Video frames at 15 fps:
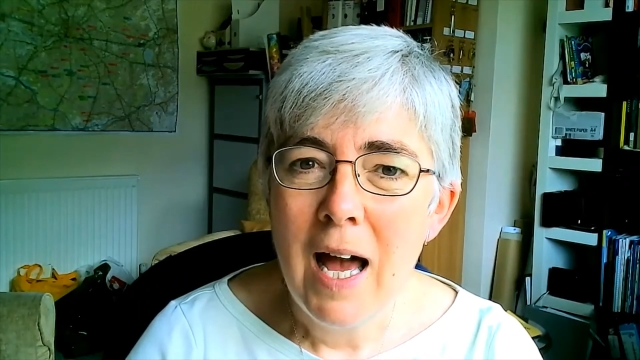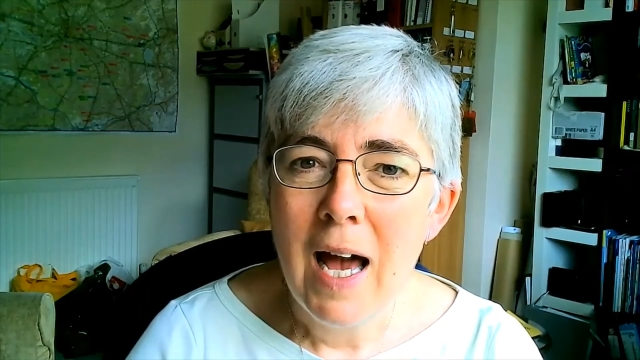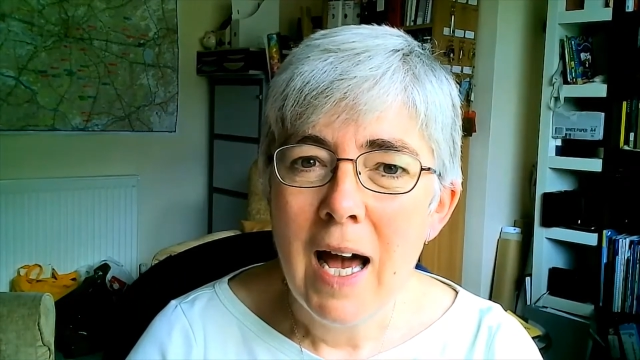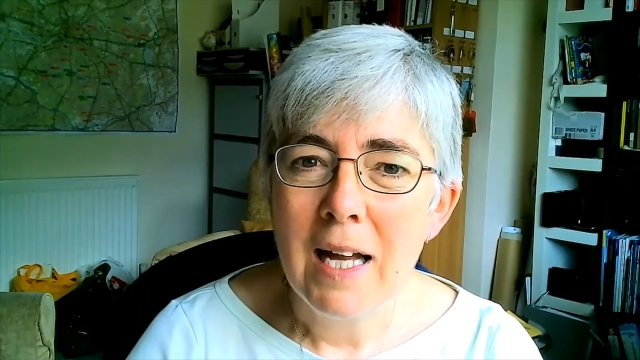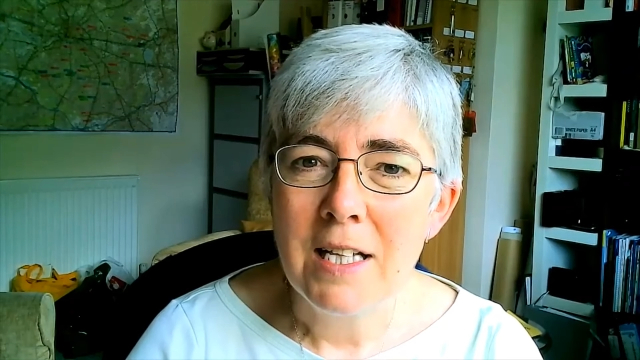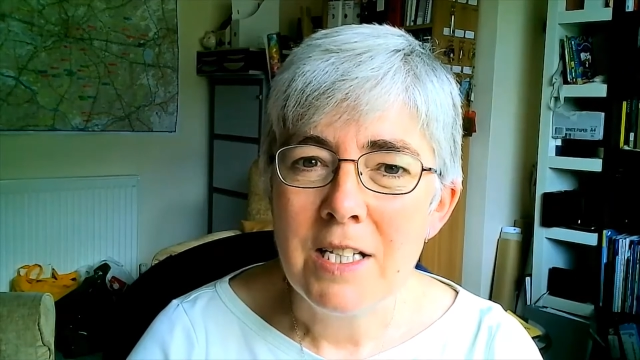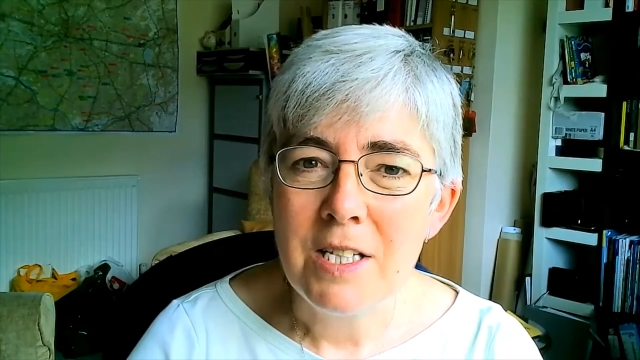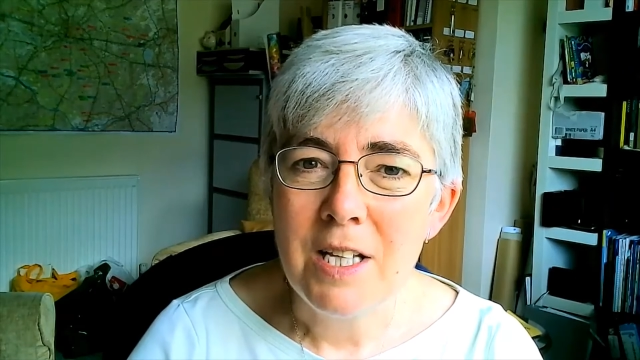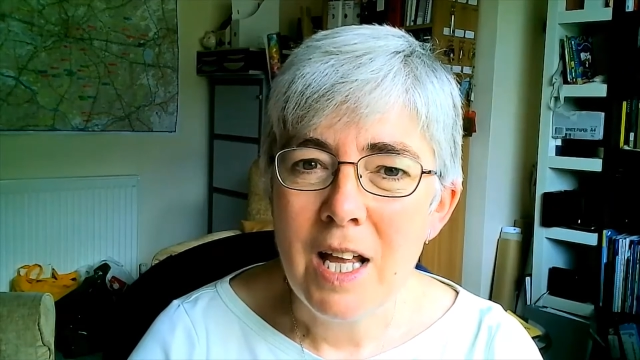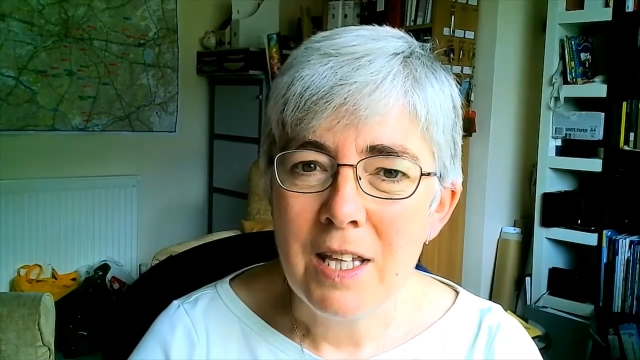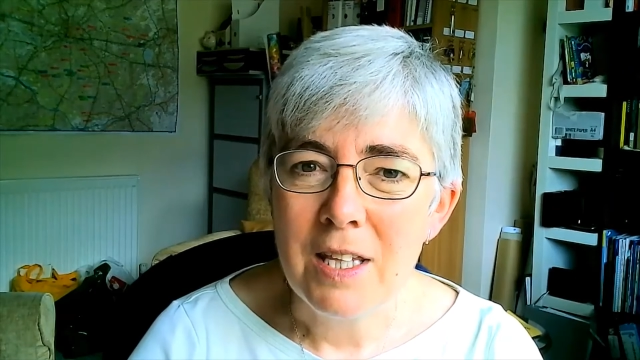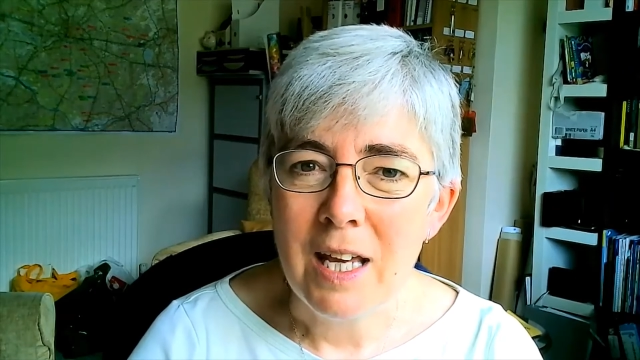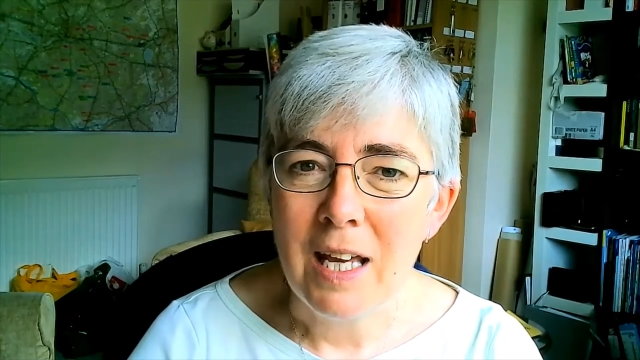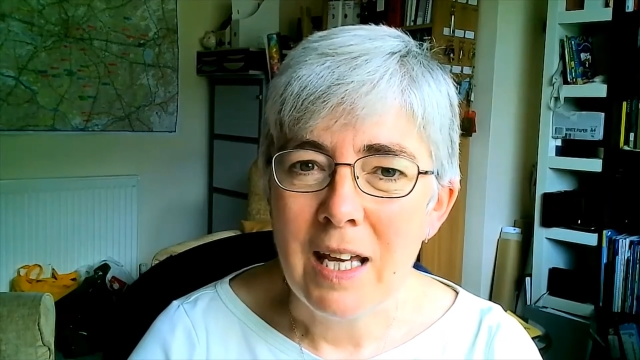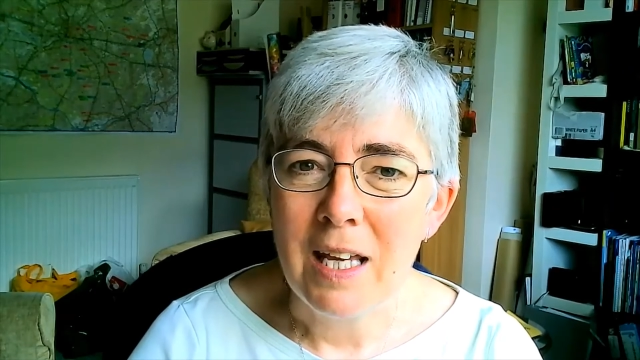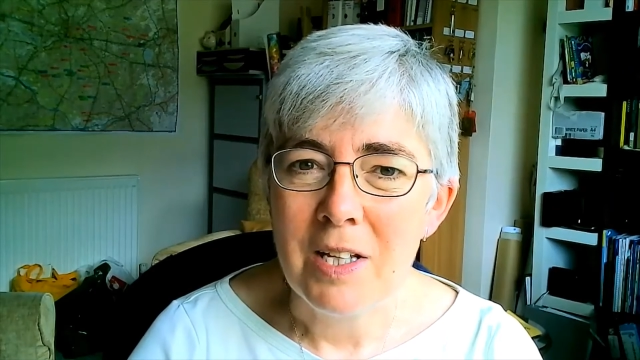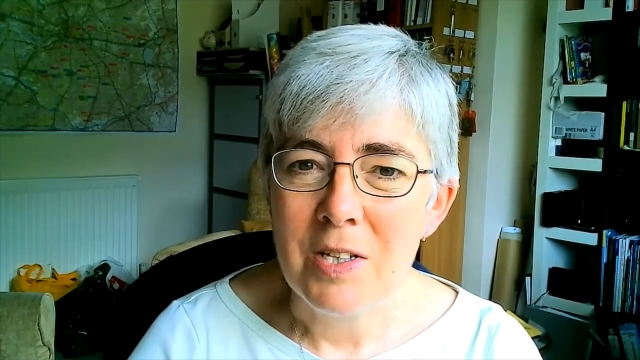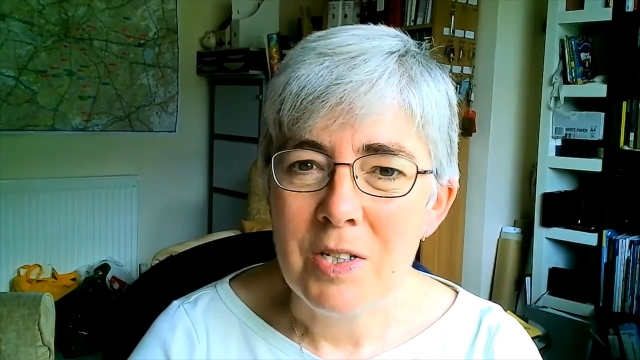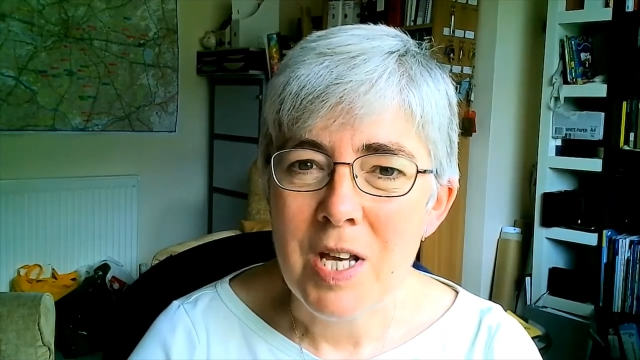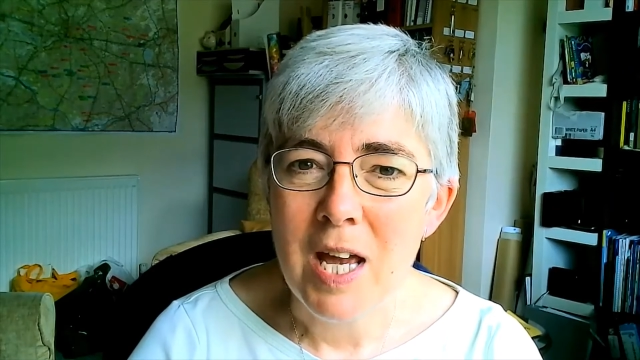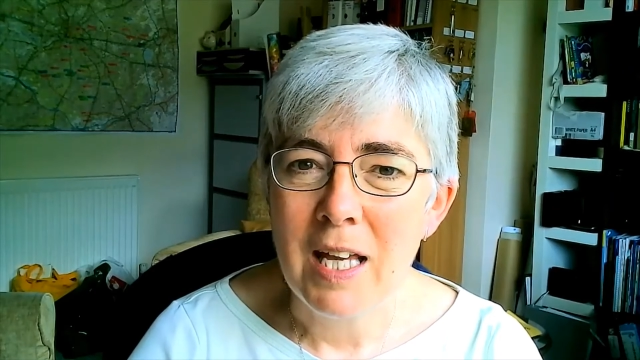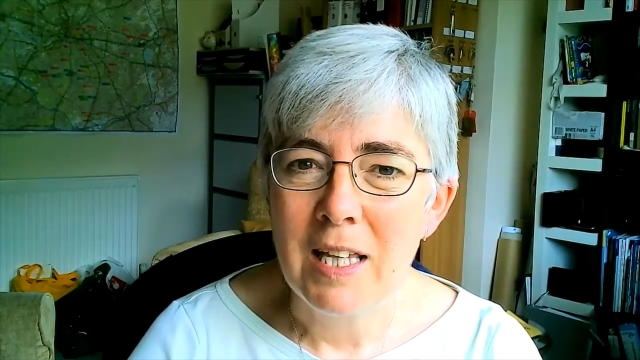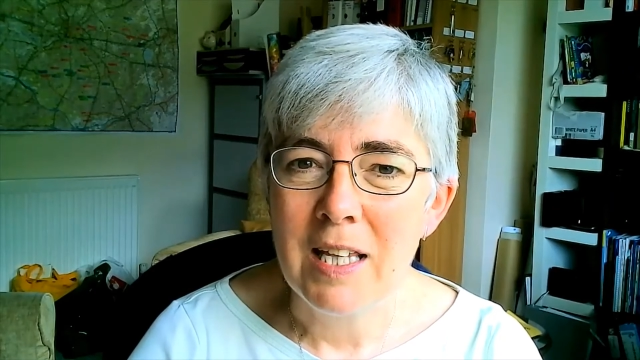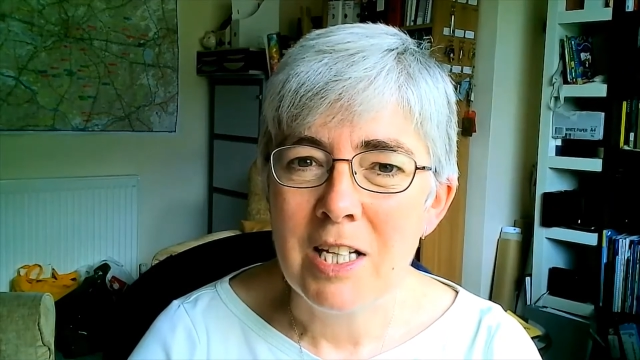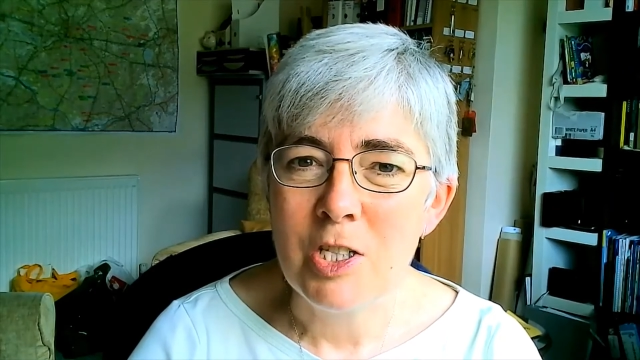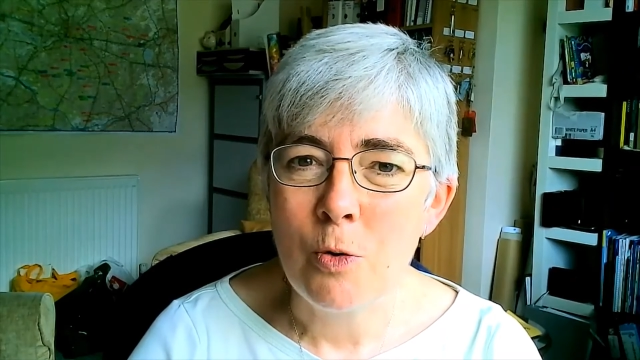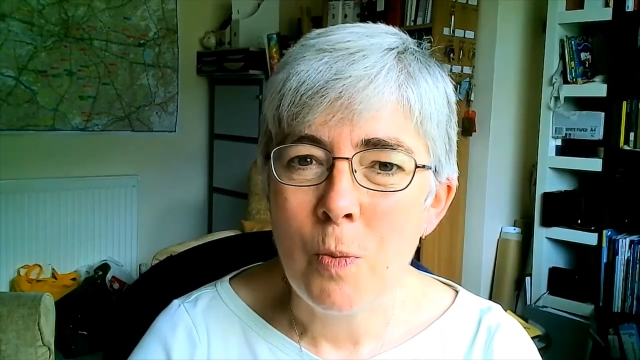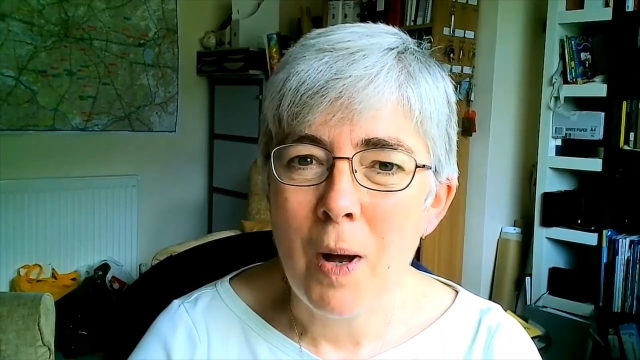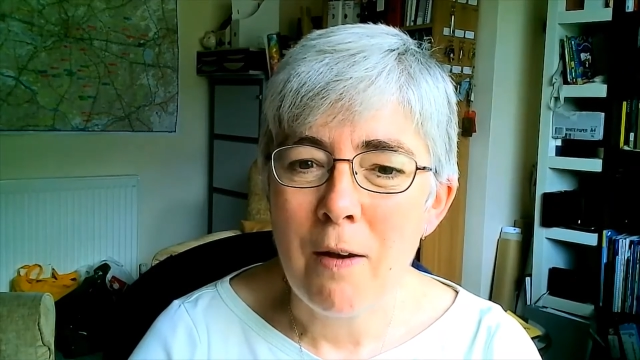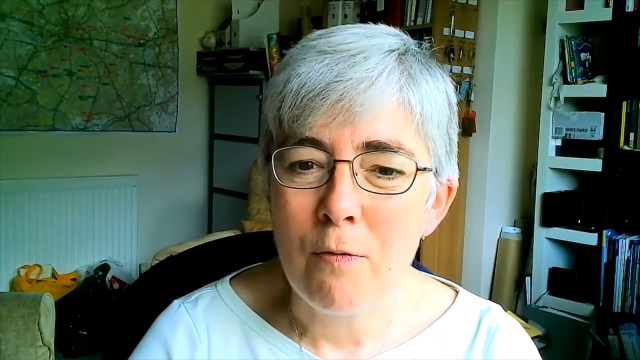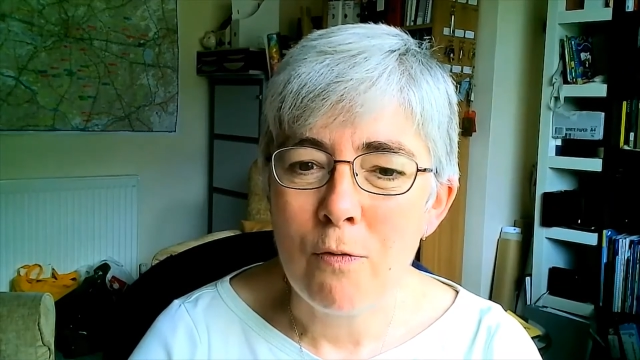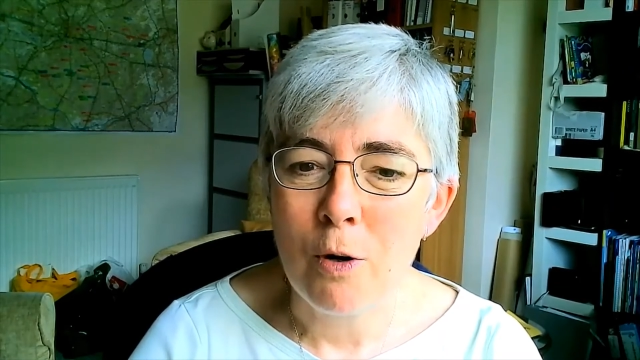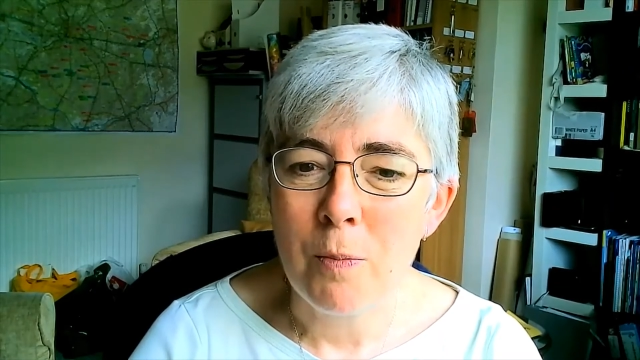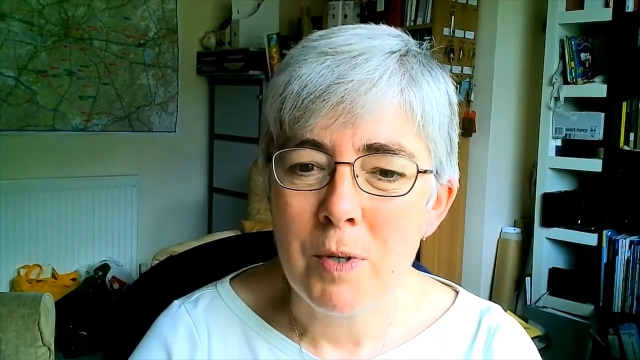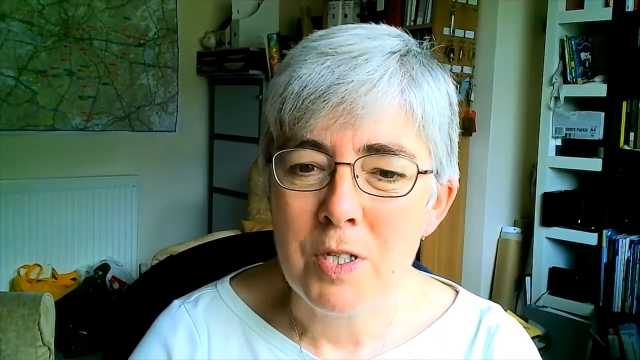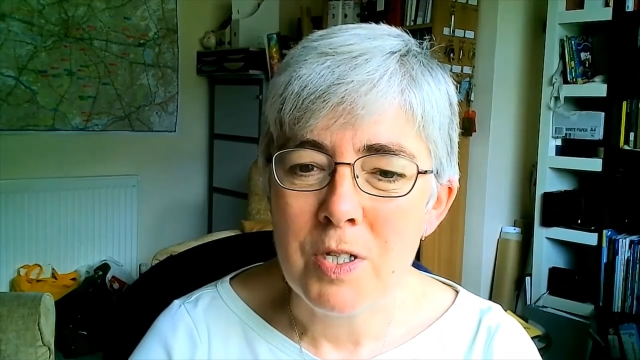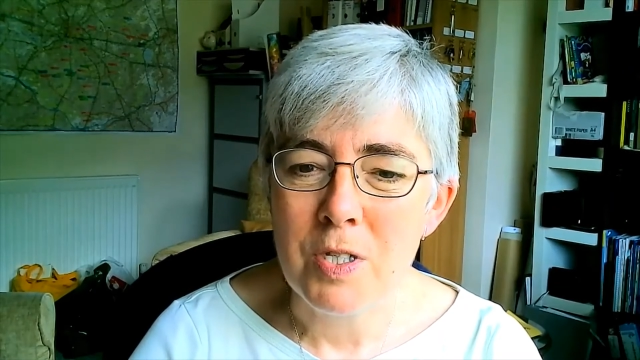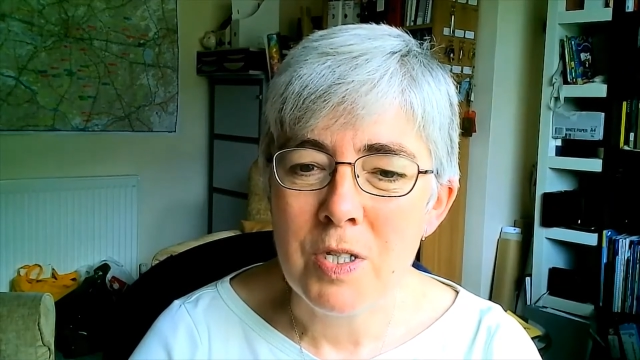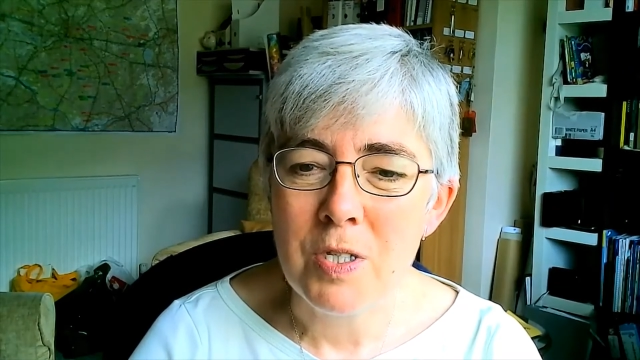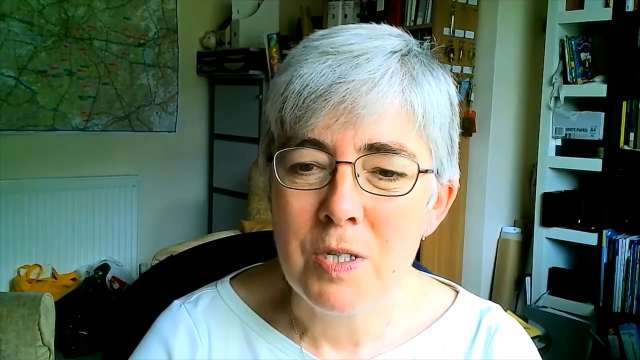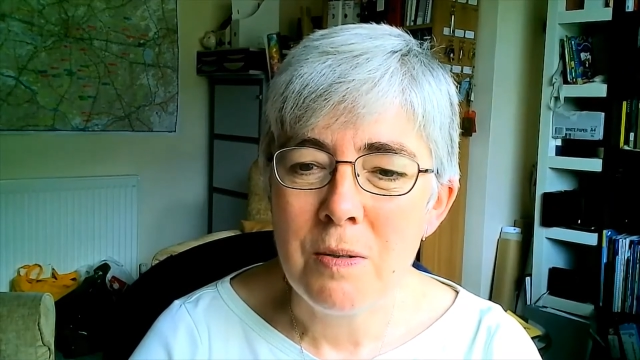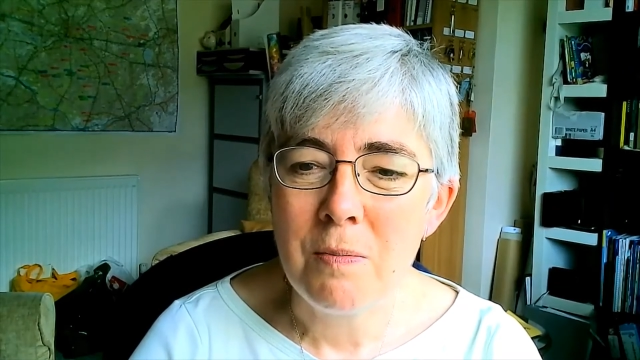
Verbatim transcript: and nothing can take that away from us.